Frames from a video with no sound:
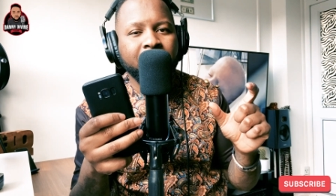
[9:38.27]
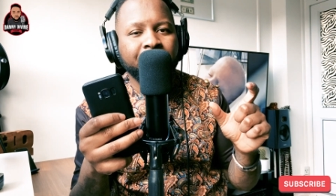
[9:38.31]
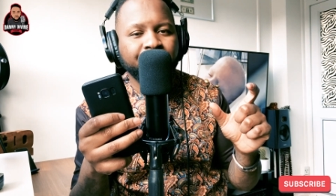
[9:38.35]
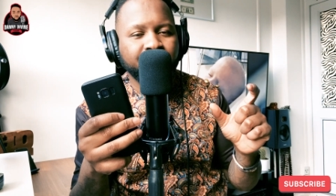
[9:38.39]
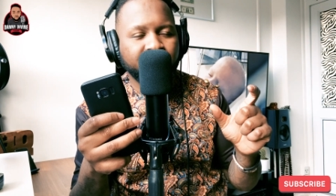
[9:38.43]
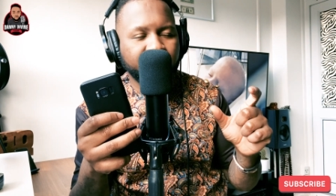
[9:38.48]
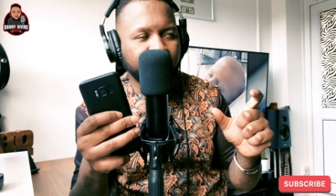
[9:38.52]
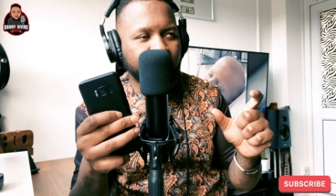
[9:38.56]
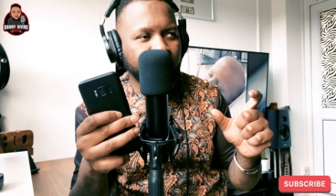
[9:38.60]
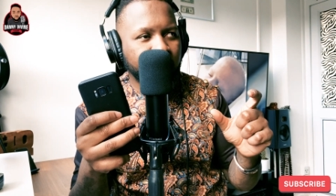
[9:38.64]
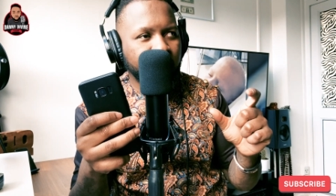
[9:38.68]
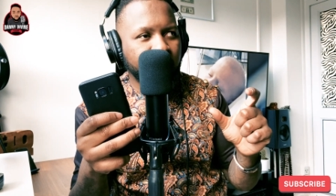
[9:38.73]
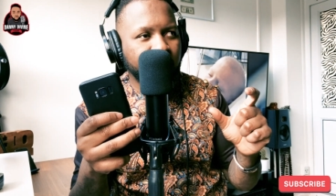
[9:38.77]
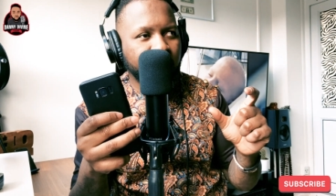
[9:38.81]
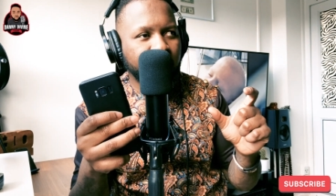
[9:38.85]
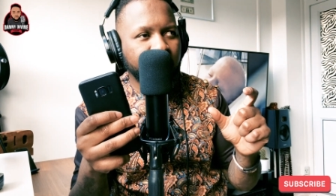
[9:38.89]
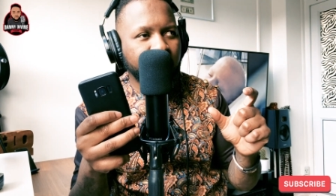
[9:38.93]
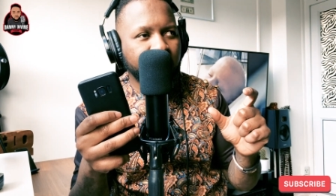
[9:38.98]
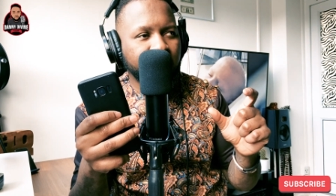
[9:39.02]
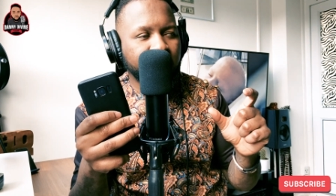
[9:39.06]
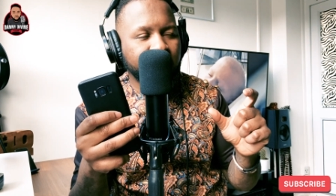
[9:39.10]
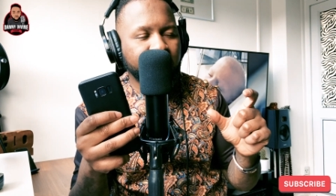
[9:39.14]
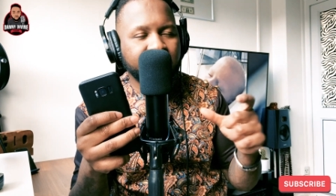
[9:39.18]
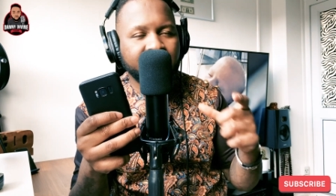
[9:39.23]

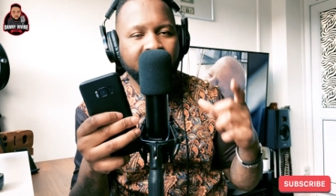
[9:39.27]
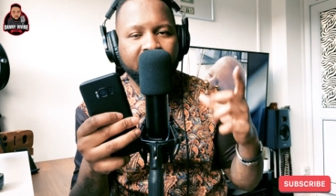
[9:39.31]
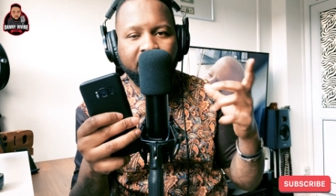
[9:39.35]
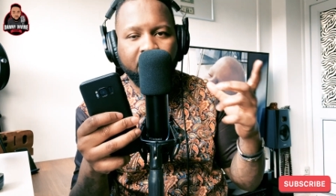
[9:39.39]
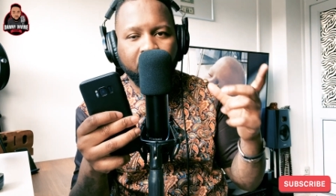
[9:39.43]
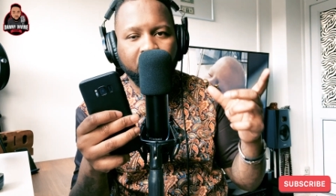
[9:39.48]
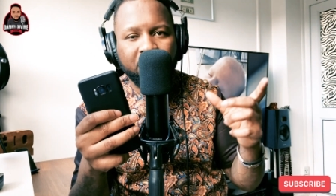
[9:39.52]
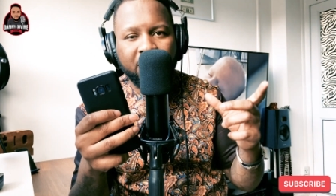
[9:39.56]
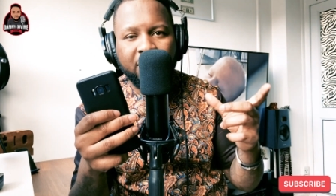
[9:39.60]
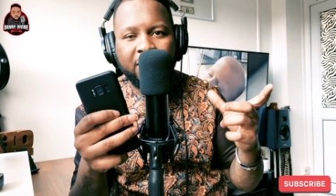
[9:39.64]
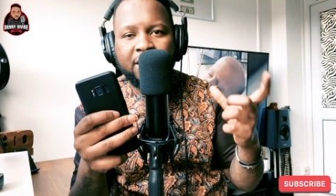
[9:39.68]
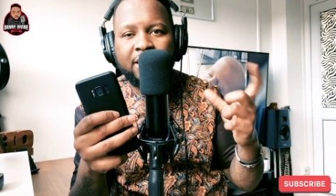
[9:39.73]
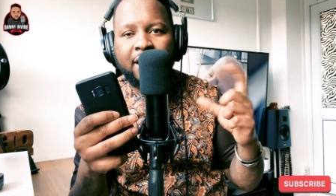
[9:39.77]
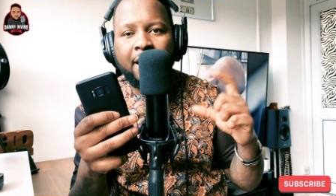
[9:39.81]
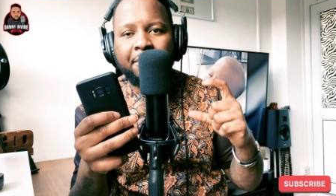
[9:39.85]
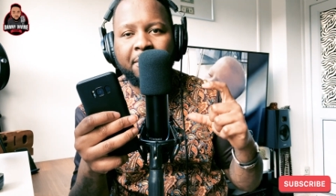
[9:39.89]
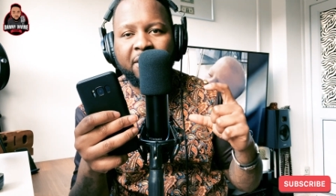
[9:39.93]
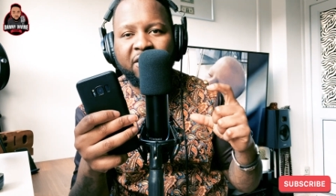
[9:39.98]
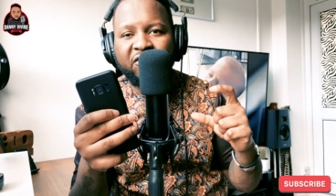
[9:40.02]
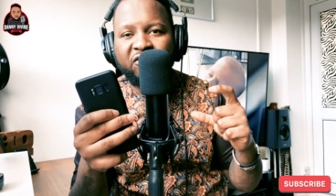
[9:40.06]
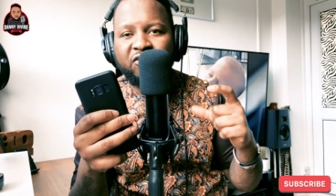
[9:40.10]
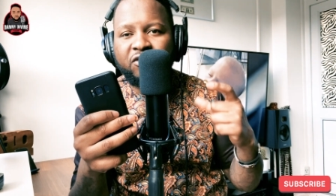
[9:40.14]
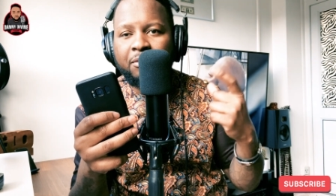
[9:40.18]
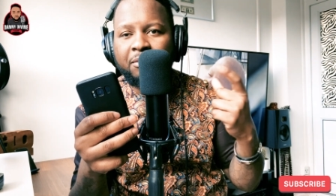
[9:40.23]
the signals that's coming
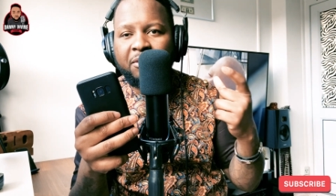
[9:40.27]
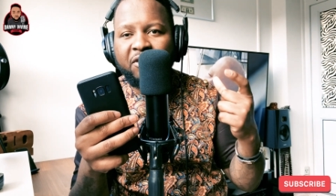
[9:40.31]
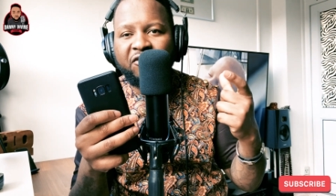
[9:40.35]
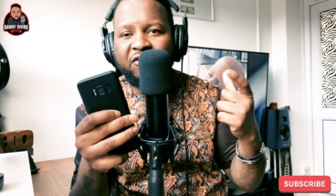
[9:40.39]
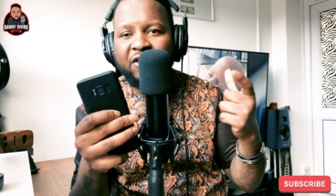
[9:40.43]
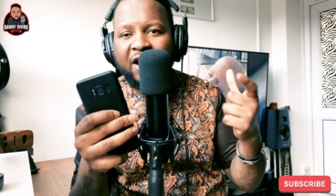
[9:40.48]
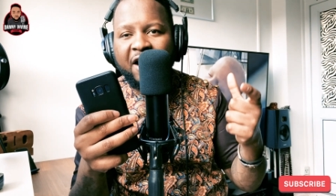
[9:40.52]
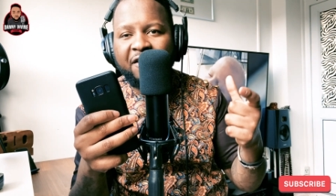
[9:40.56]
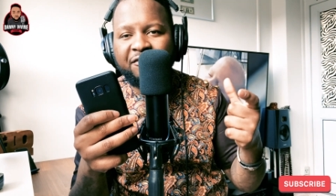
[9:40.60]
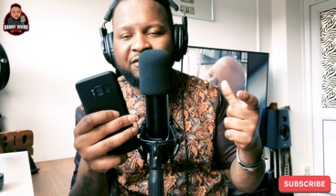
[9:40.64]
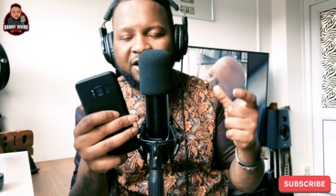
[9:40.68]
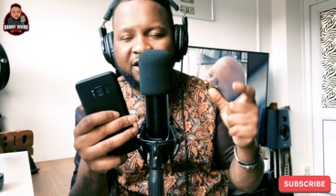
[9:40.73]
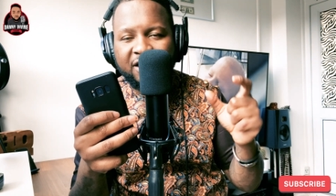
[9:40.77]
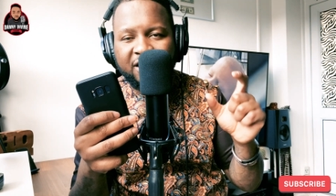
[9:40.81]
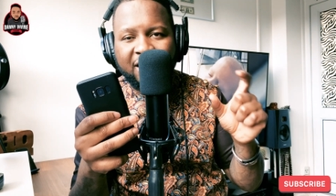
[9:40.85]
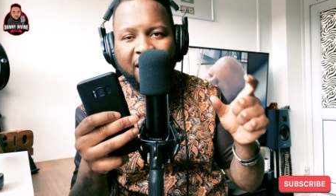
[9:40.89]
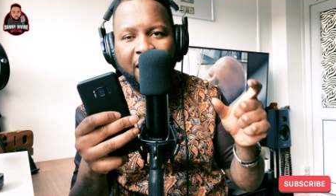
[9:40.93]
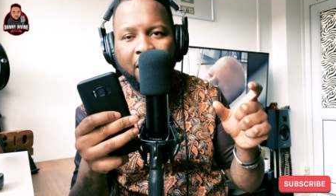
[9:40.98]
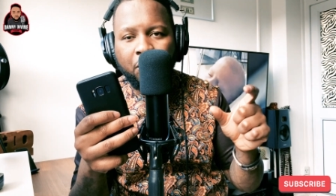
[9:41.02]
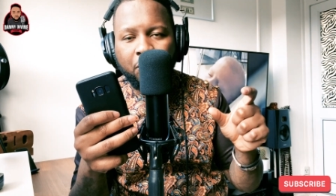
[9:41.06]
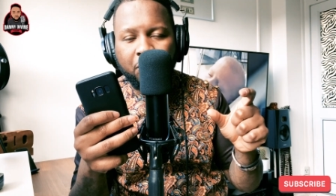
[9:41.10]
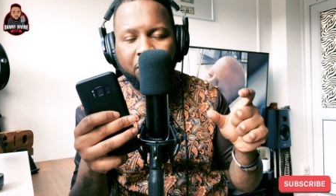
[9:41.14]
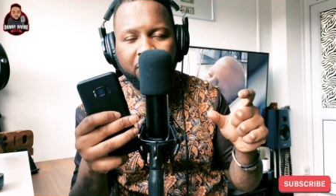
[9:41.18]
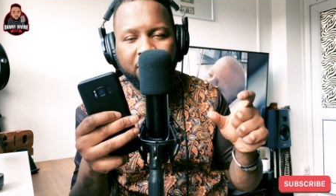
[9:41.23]
from a 5G
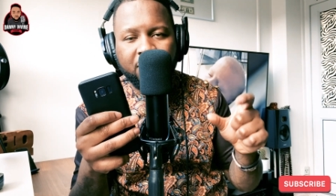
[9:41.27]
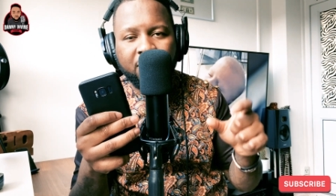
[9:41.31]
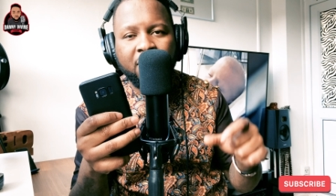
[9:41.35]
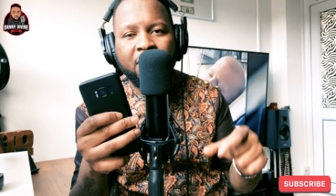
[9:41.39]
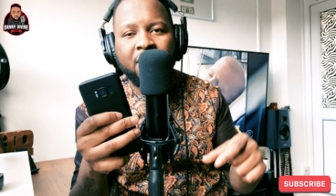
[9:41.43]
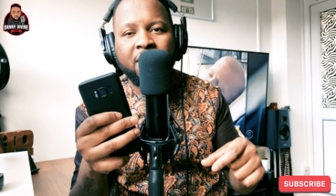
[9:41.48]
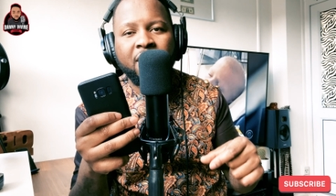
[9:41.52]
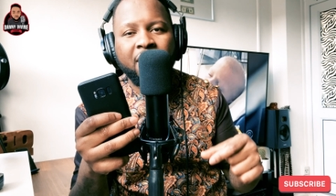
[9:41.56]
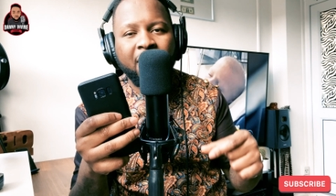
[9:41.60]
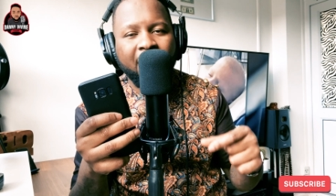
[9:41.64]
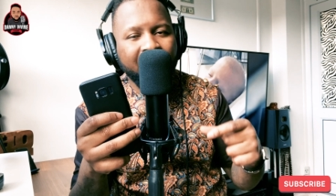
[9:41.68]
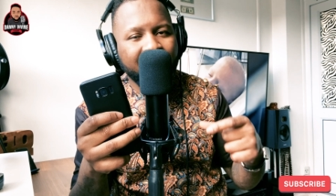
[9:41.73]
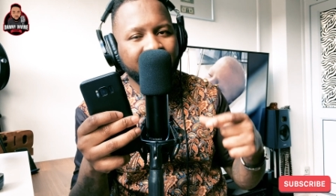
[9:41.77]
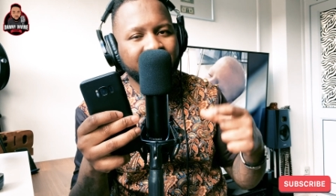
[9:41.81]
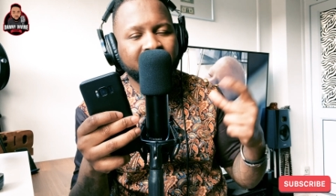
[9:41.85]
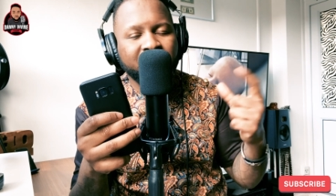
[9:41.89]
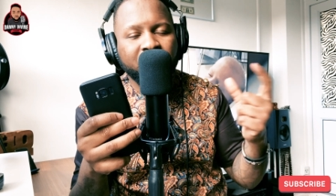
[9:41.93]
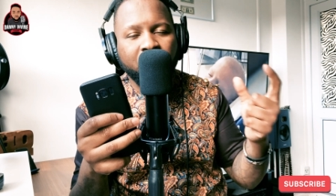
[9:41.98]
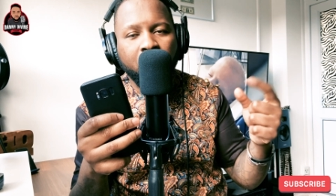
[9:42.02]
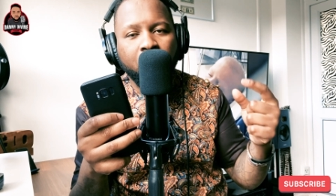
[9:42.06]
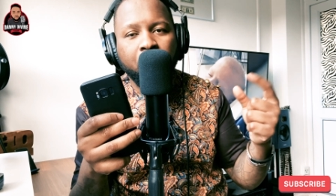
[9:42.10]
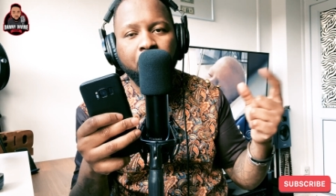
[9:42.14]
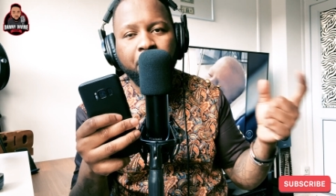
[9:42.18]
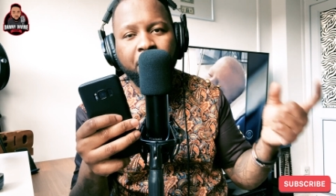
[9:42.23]
towers in
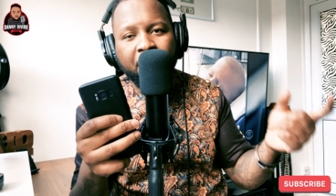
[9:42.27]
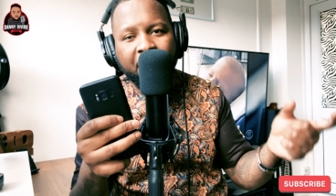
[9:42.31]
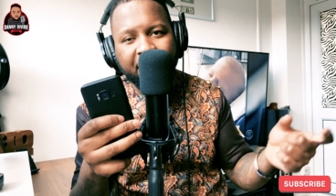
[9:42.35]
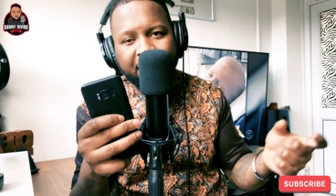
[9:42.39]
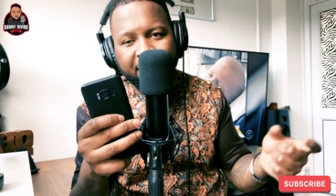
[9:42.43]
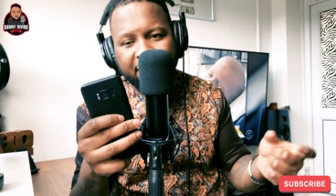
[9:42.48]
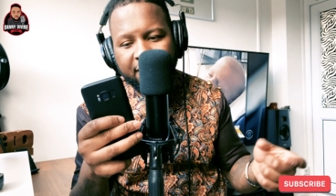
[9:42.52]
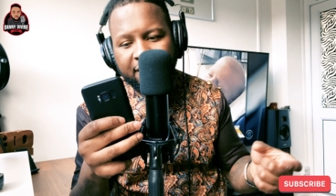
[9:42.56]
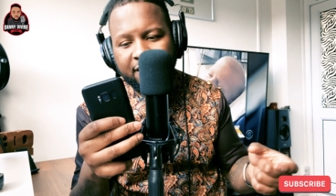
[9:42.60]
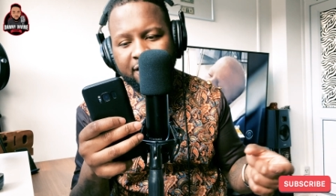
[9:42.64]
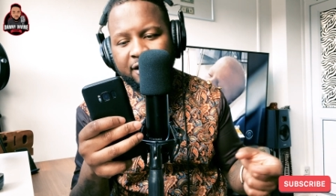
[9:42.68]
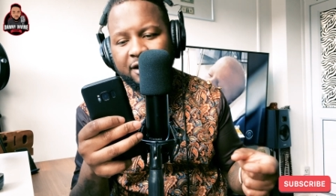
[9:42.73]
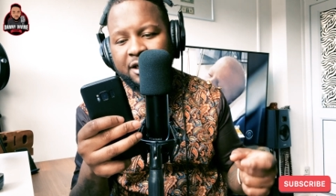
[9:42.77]
certain places.